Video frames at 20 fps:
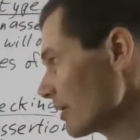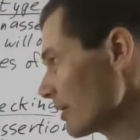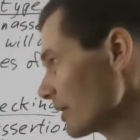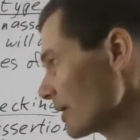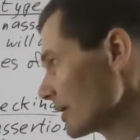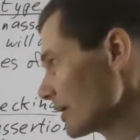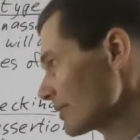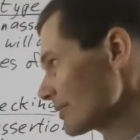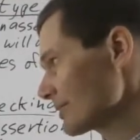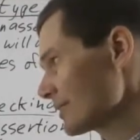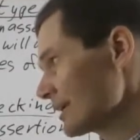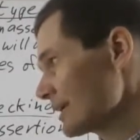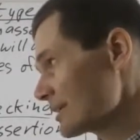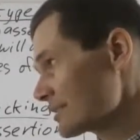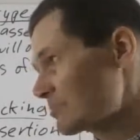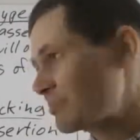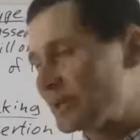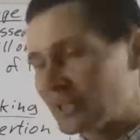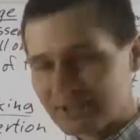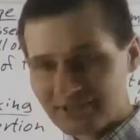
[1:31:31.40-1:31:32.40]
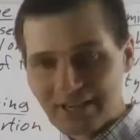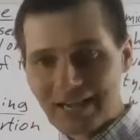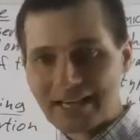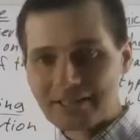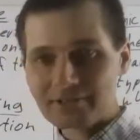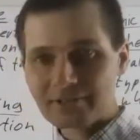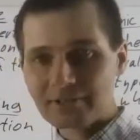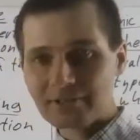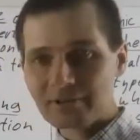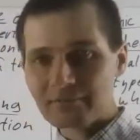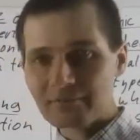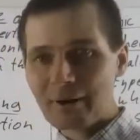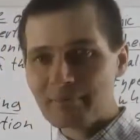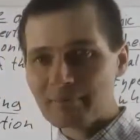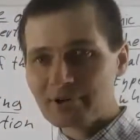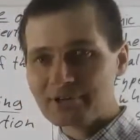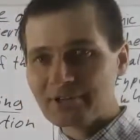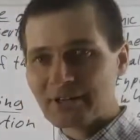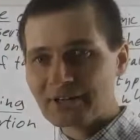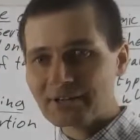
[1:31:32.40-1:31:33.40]
these bits actually
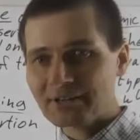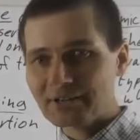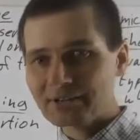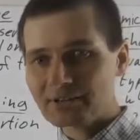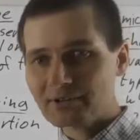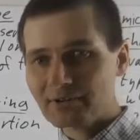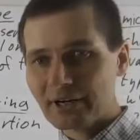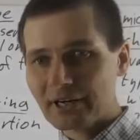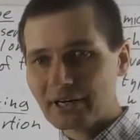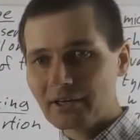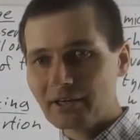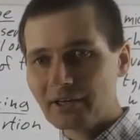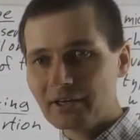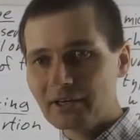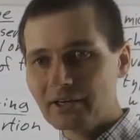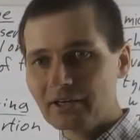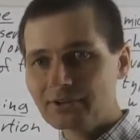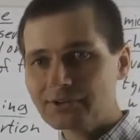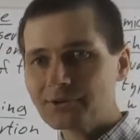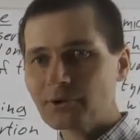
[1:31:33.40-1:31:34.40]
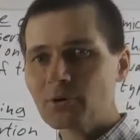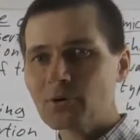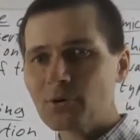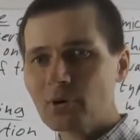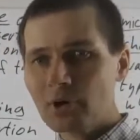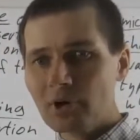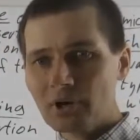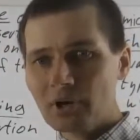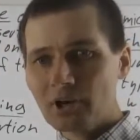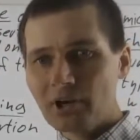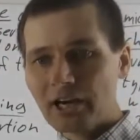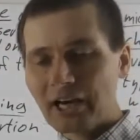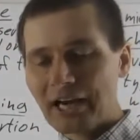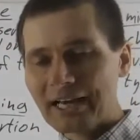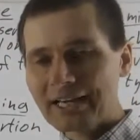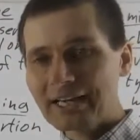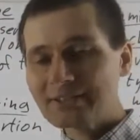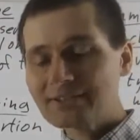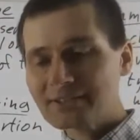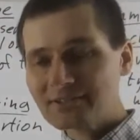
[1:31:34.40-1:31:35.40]
represent a string. So I
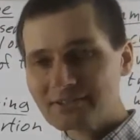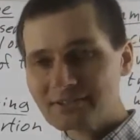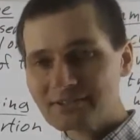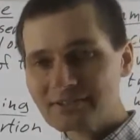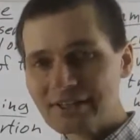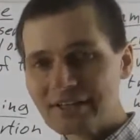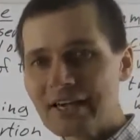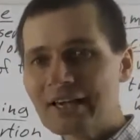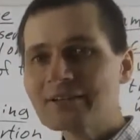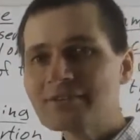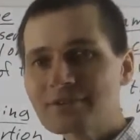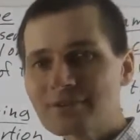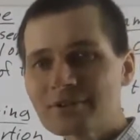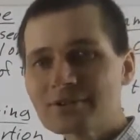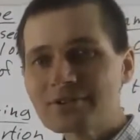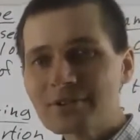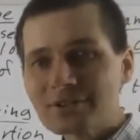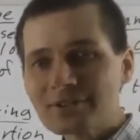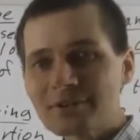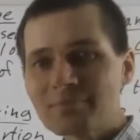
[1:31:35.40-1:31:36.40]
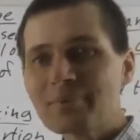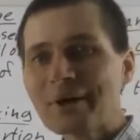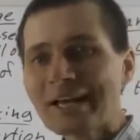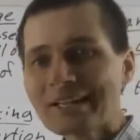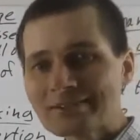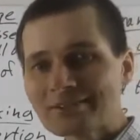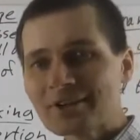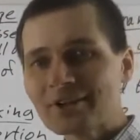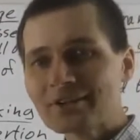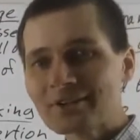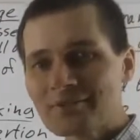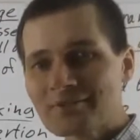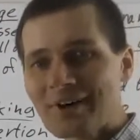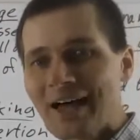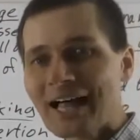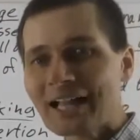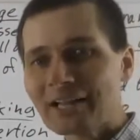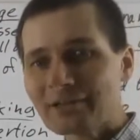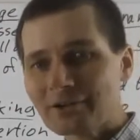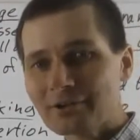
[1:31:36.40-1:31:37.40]
guess the answer is it depends on the
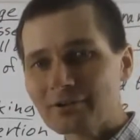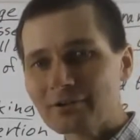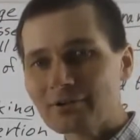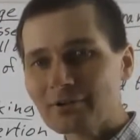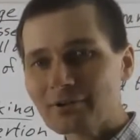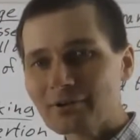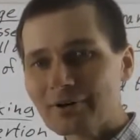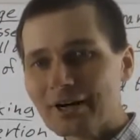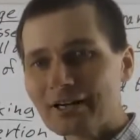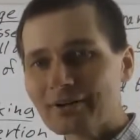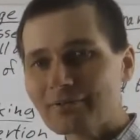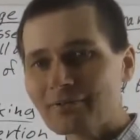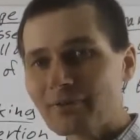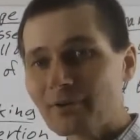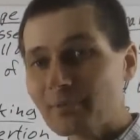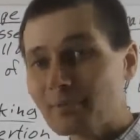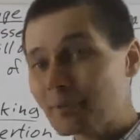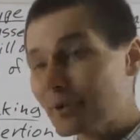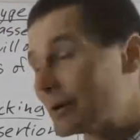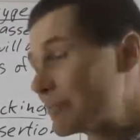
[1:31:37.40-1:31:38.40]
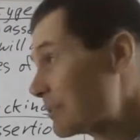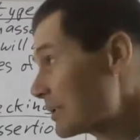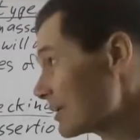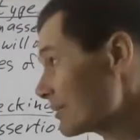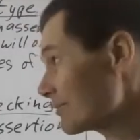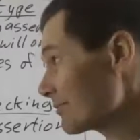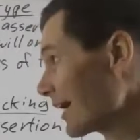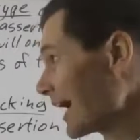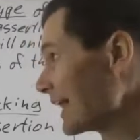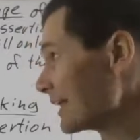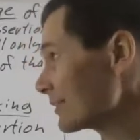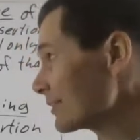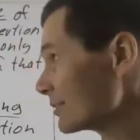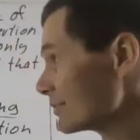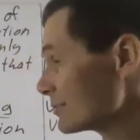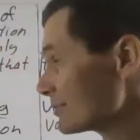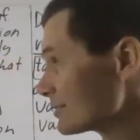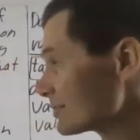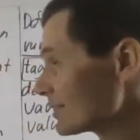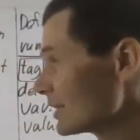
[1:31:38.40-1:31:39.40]
value, right? For primitive
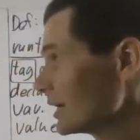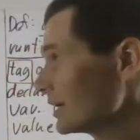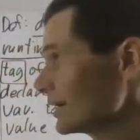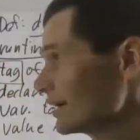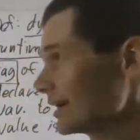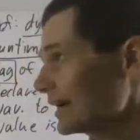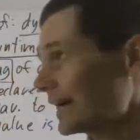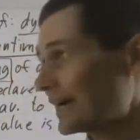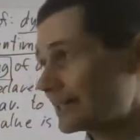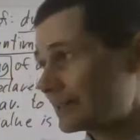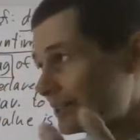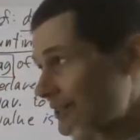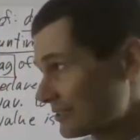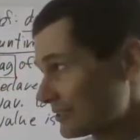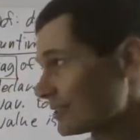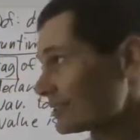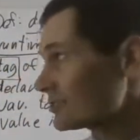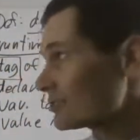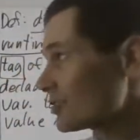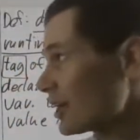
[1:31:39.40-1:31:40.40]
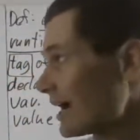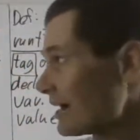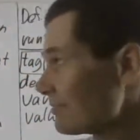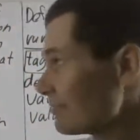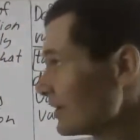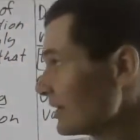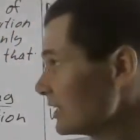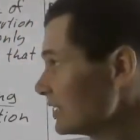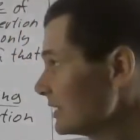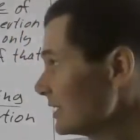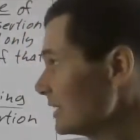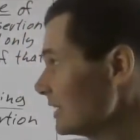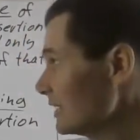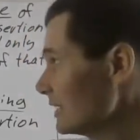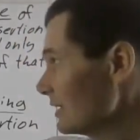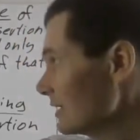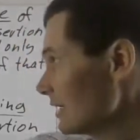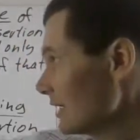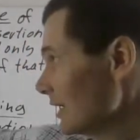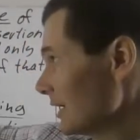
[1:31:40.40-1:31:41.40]
values, at least in Java,
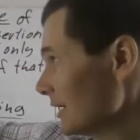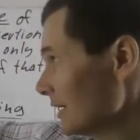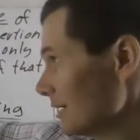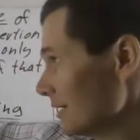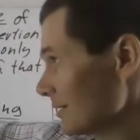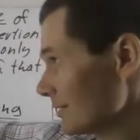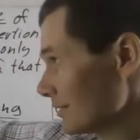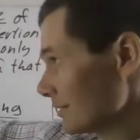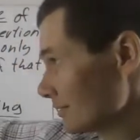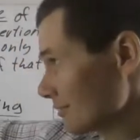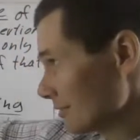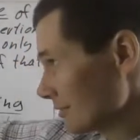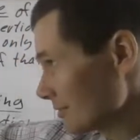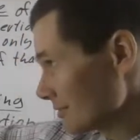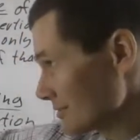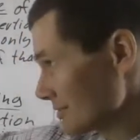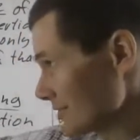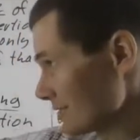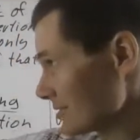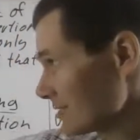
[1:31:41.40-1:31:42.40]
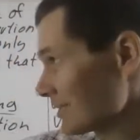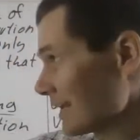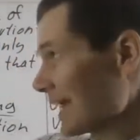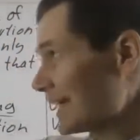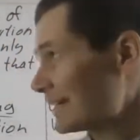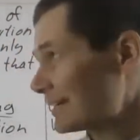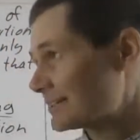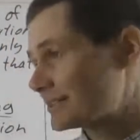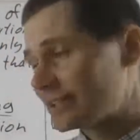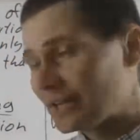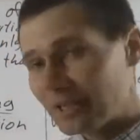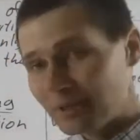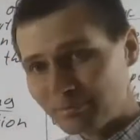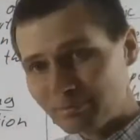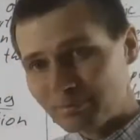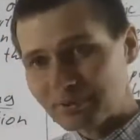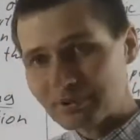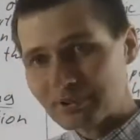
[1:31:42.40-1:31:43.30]
you use the static type